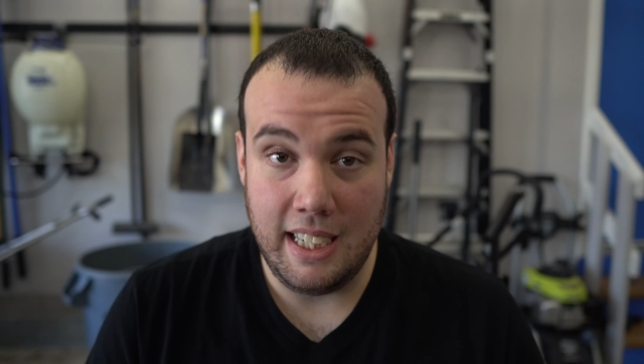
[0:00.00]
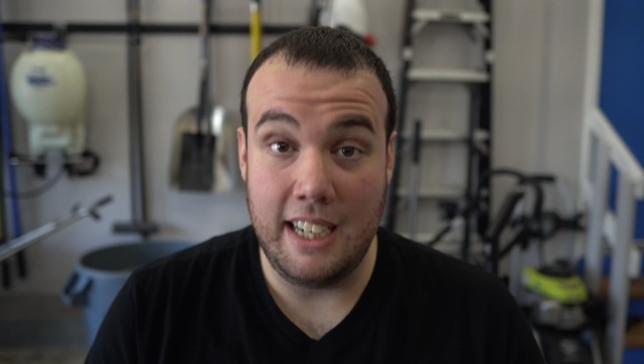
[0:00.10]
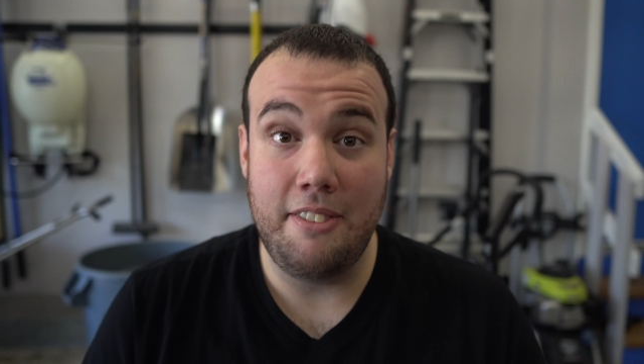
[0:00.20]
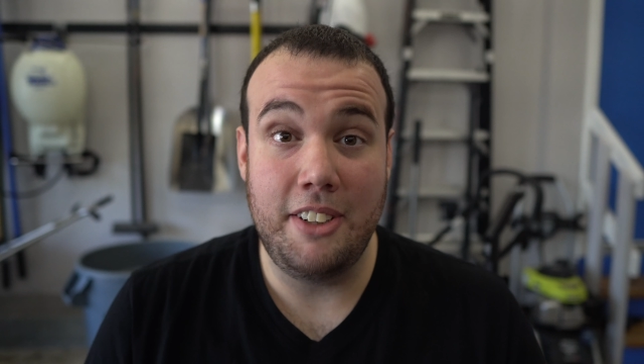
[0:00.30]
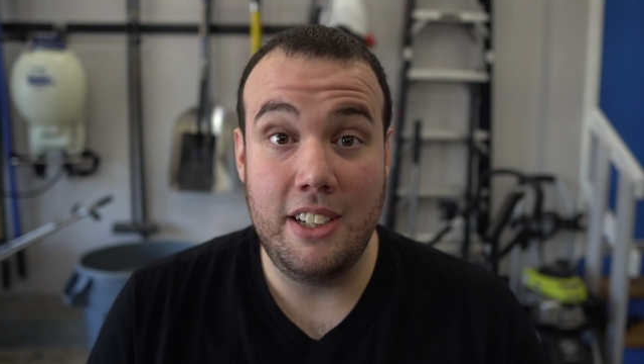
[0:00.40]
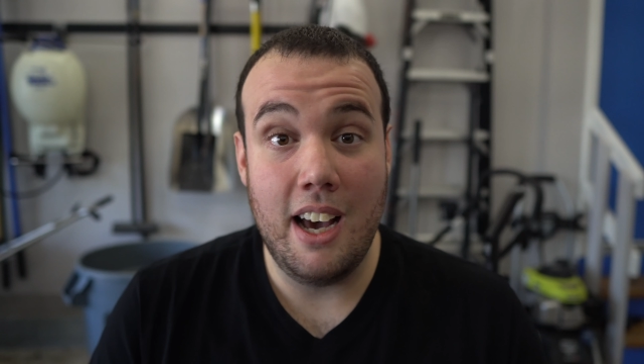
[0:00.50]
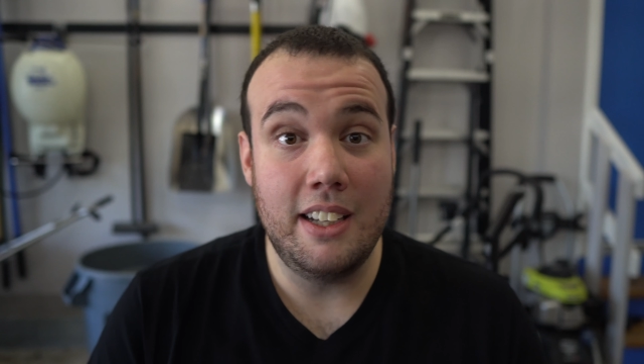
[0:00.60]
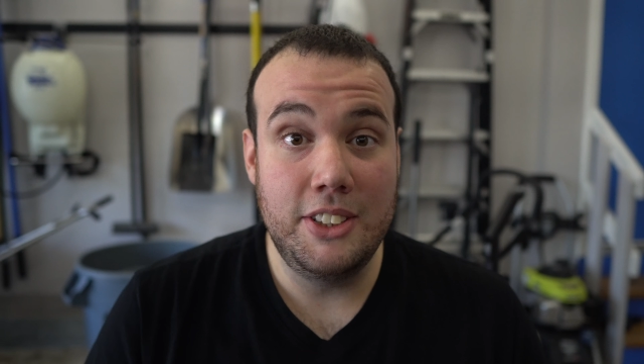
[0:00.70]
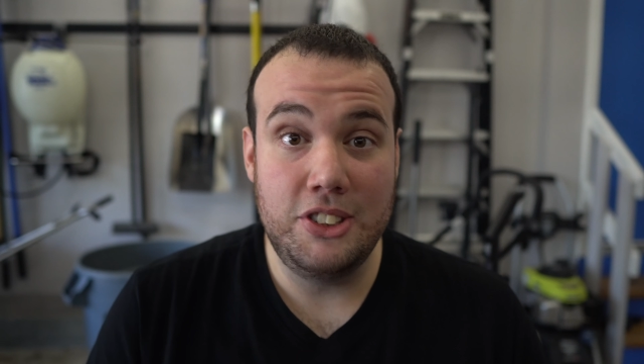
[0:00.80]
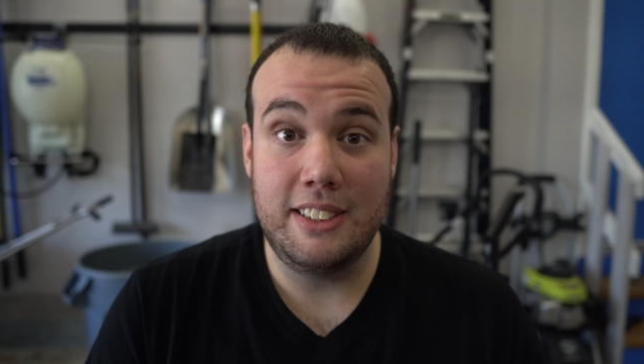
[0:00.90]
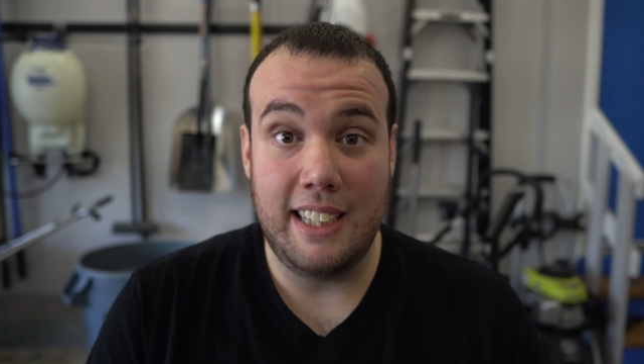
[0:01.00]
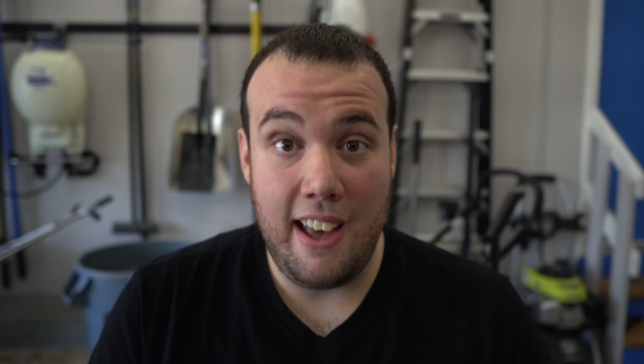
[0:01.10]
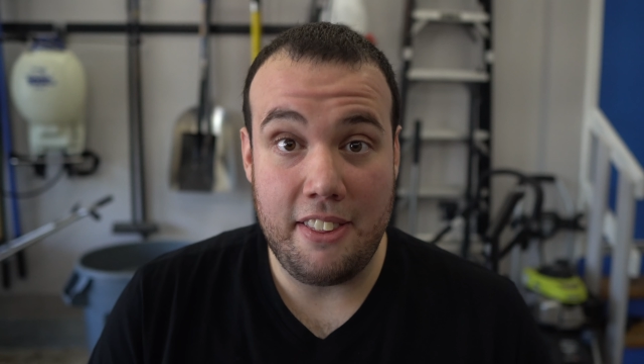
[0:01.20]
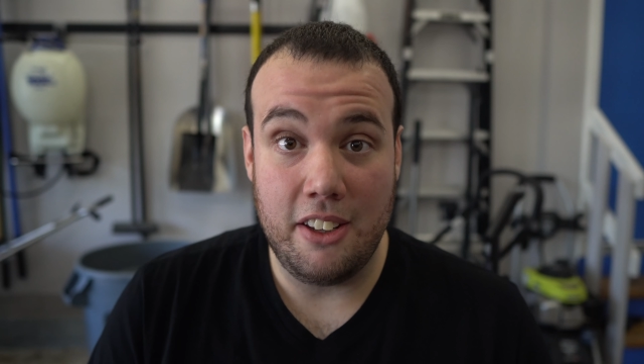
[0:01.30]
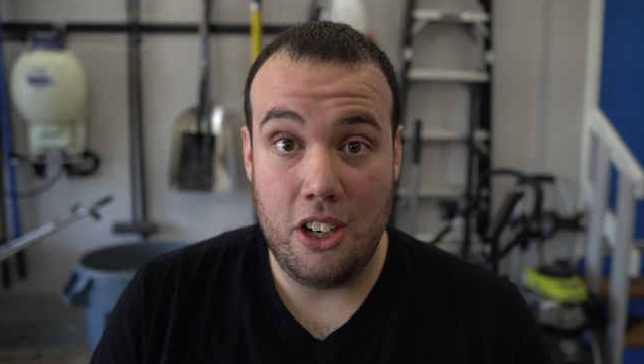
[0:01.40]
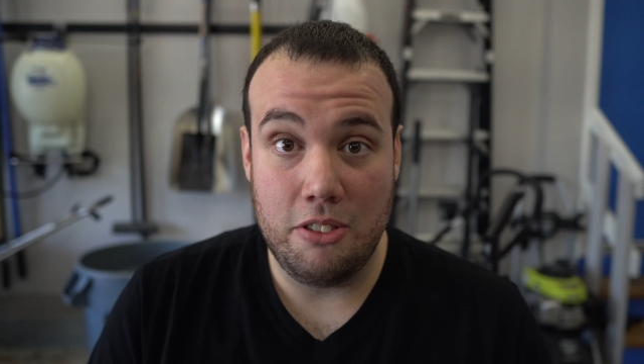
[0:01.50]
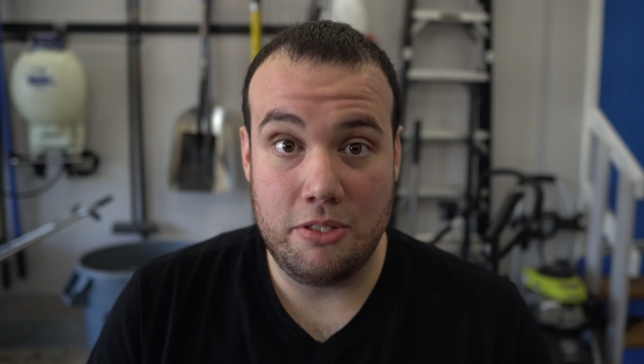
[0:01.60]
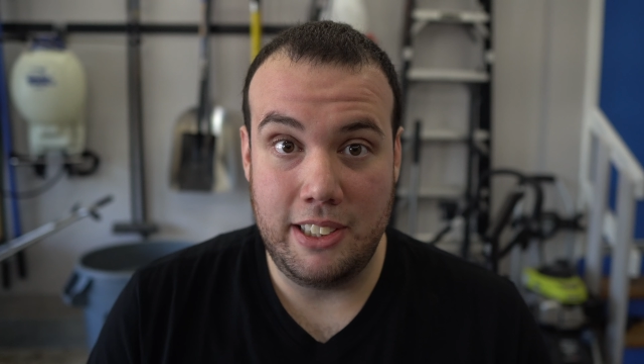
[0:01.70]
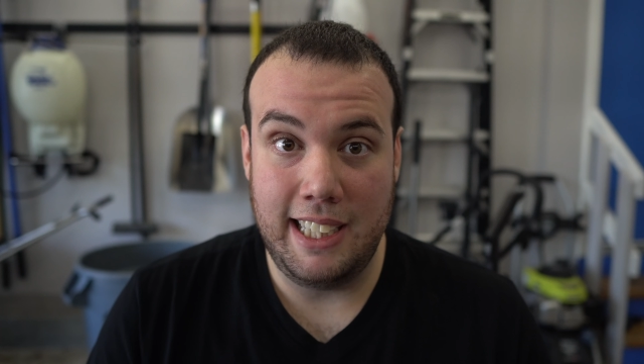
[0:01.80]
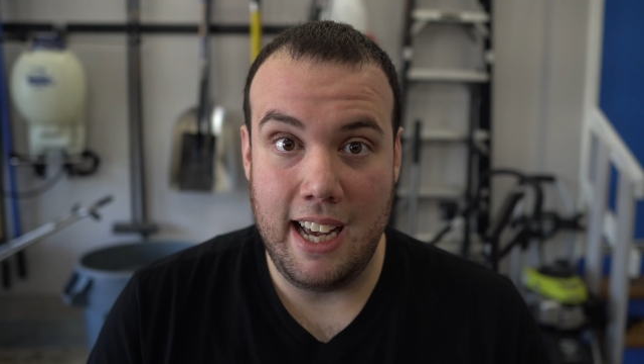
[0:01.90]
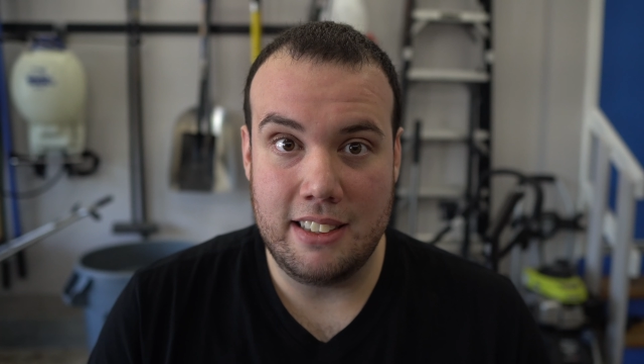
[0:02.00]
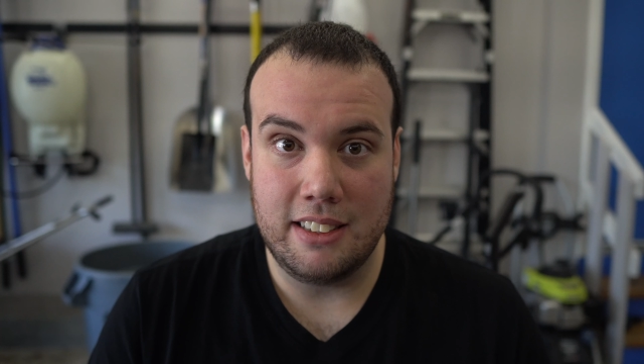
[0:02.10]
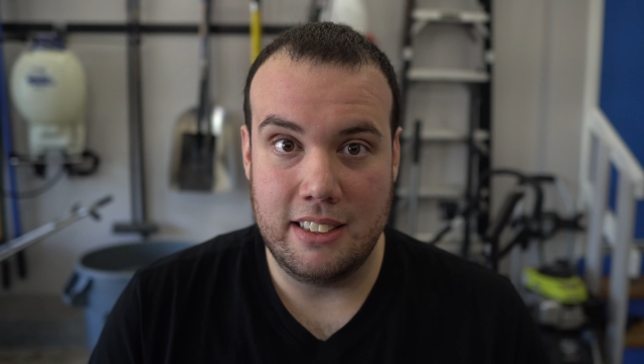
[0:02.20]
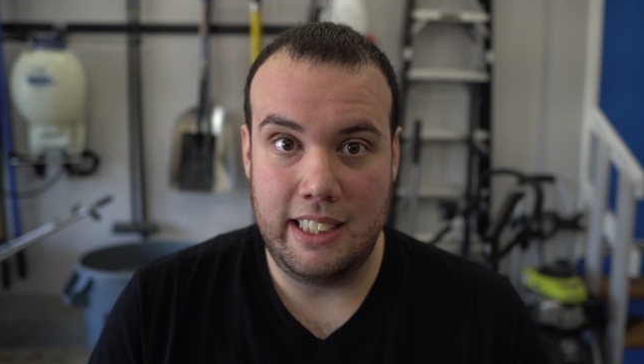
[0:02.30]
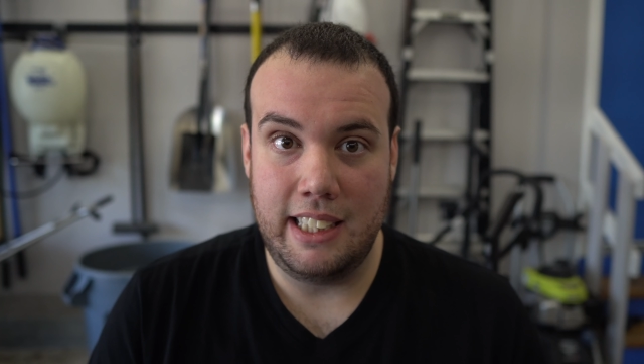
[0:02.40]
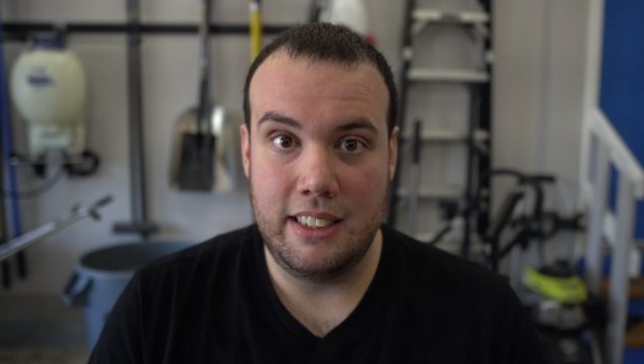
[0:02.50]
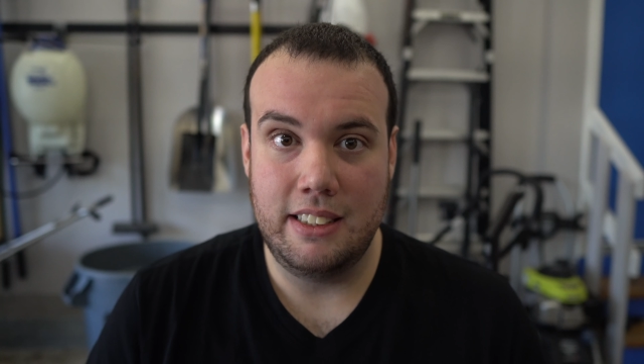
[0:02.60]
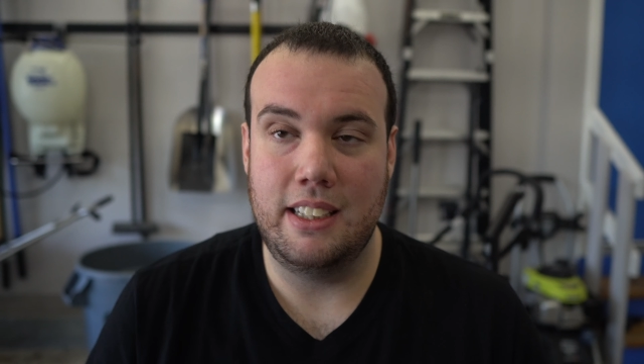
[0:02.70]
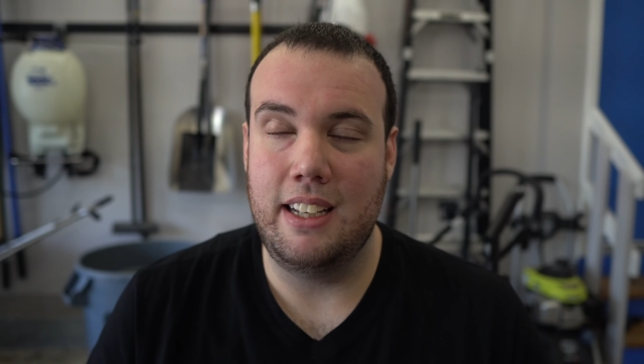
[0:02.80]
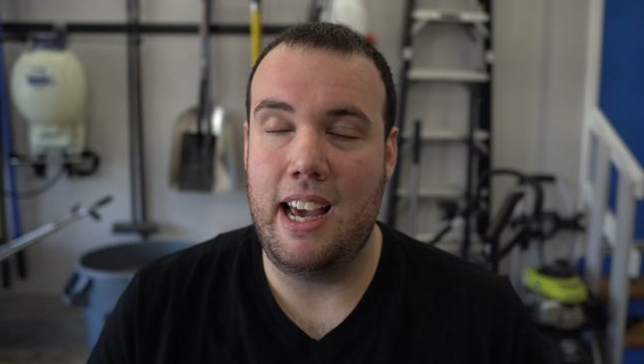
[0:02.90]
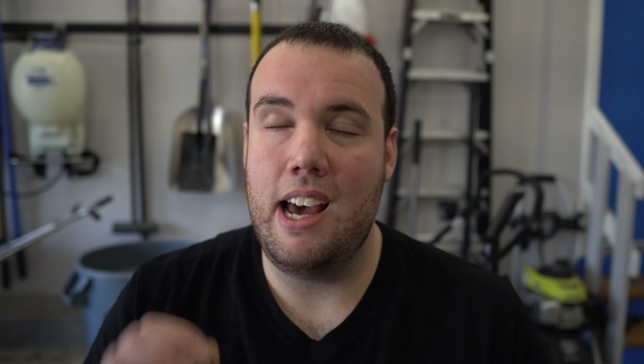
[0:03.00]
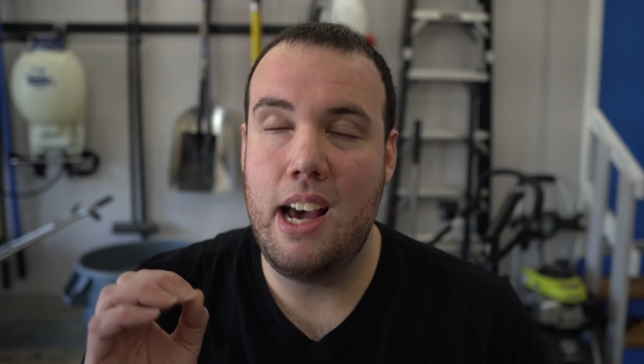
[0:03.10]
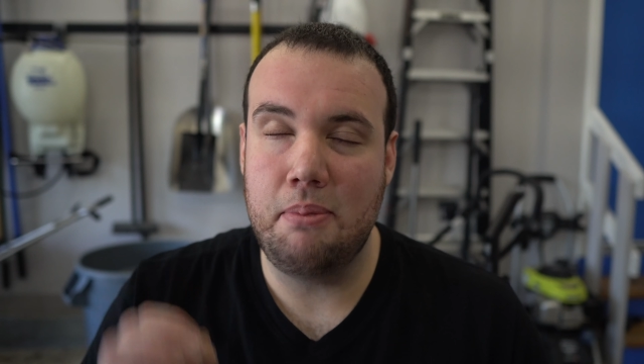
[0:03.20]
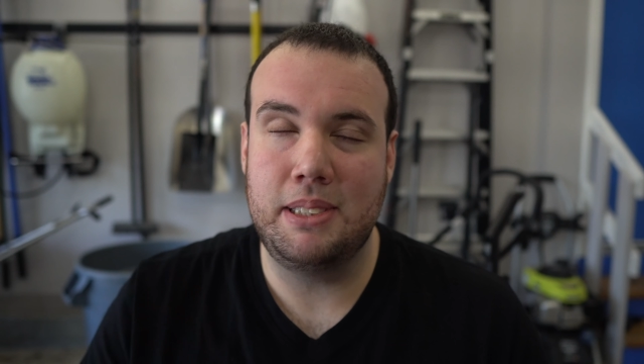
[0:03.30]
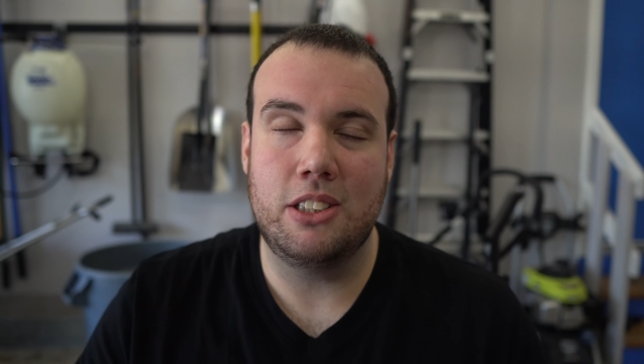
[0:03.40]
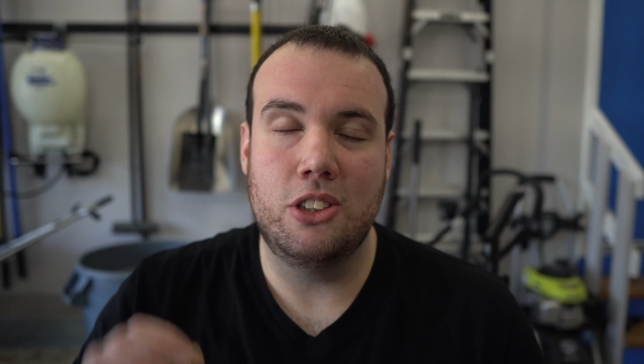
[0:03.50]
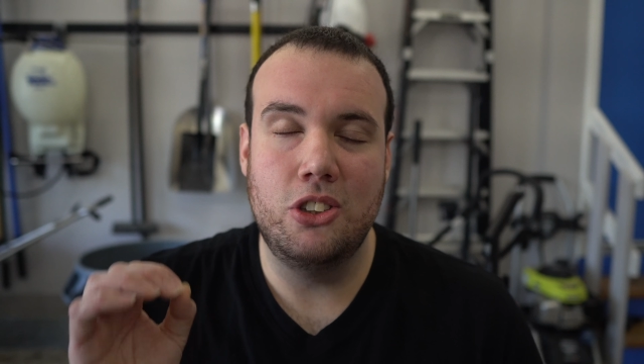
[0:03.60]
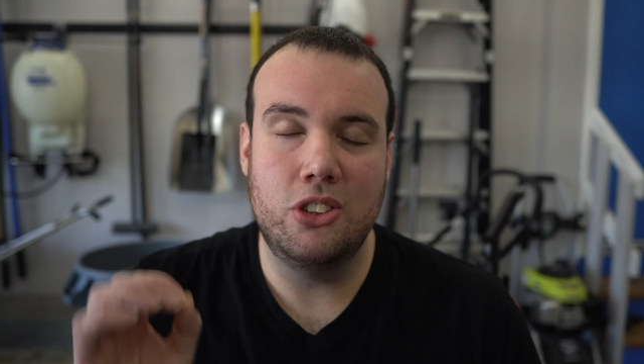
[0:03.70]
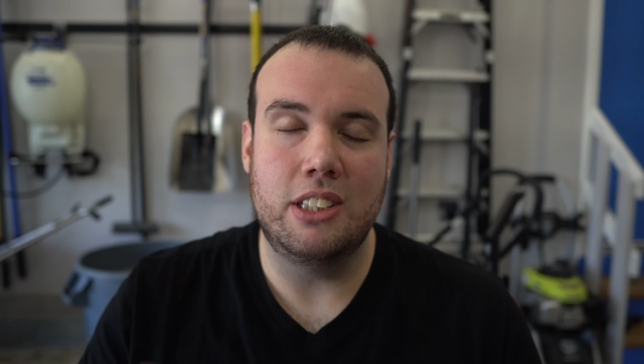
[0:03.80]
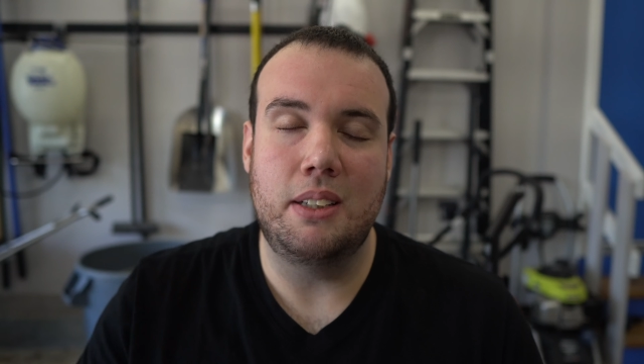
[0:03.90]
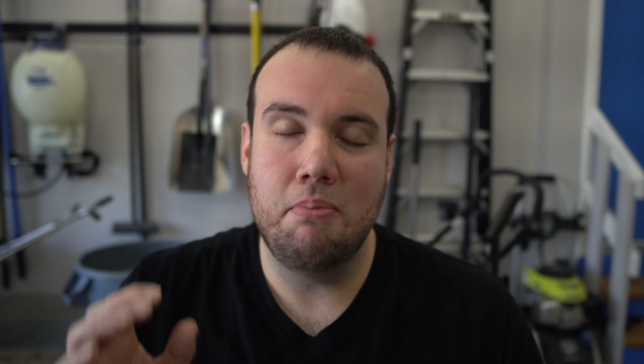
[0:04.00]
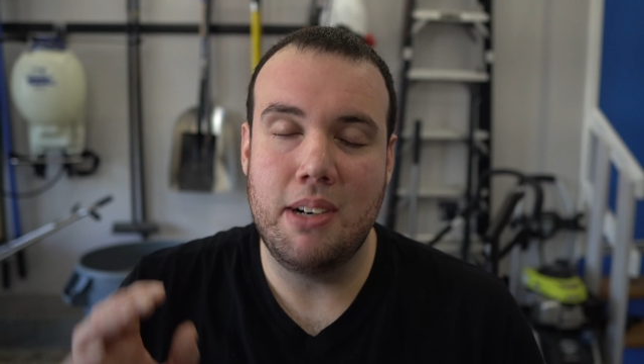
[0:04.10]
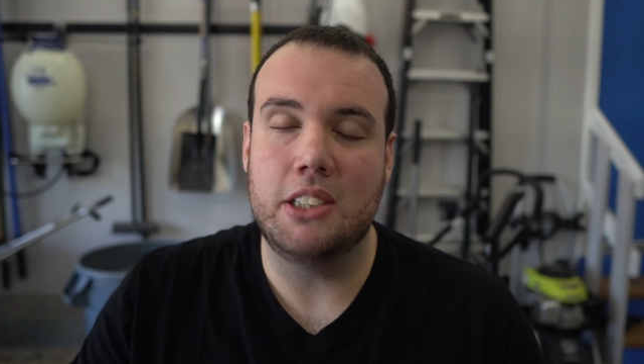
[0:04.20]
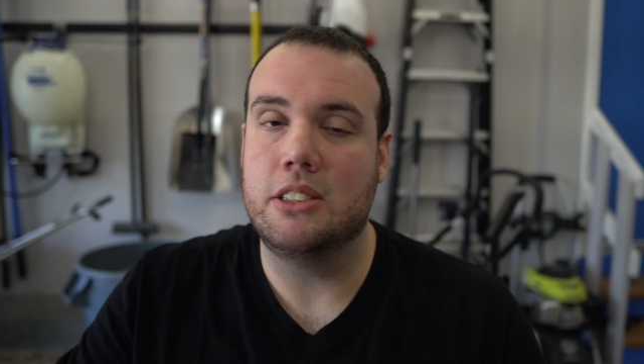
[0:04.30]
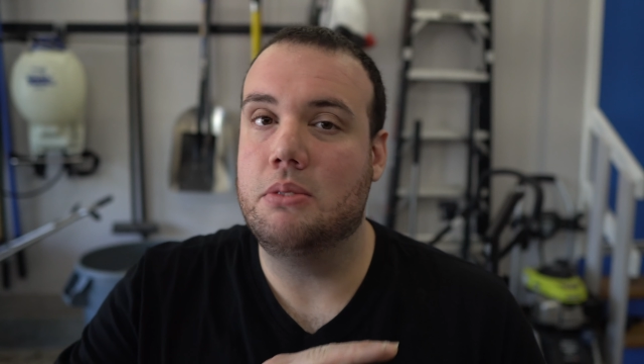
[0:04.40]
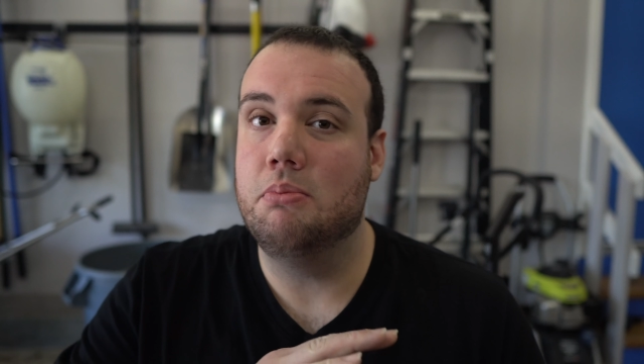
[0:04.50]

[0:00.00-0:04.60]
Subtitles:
And if you're not using ethanol-free gasoline, absolutely must,